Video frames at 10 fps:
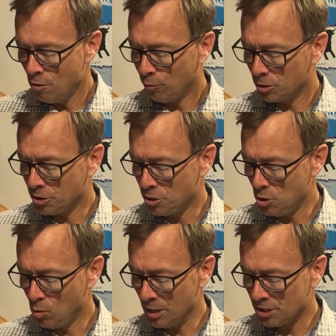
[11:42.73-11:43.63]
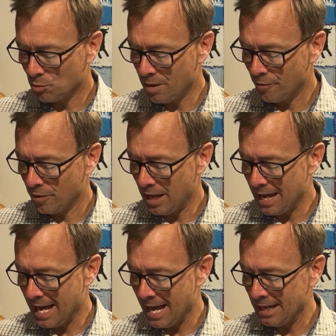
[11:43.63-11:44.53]
for to do whatsoever
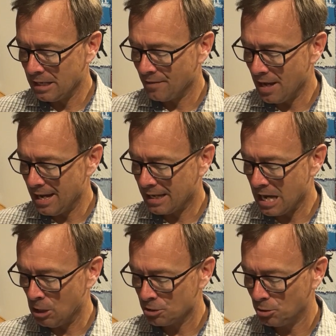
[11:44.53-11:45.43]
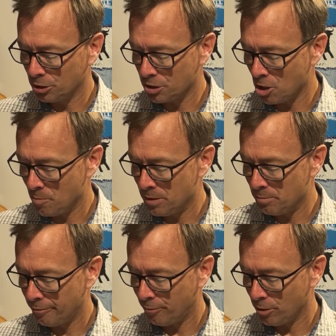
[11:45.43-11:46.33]
thy hand and thy counsel
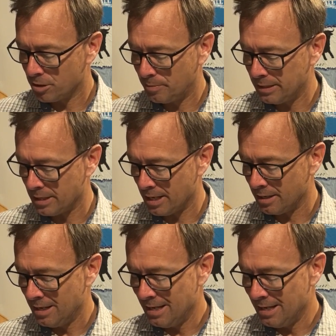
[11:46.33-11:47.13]
determine before to be done.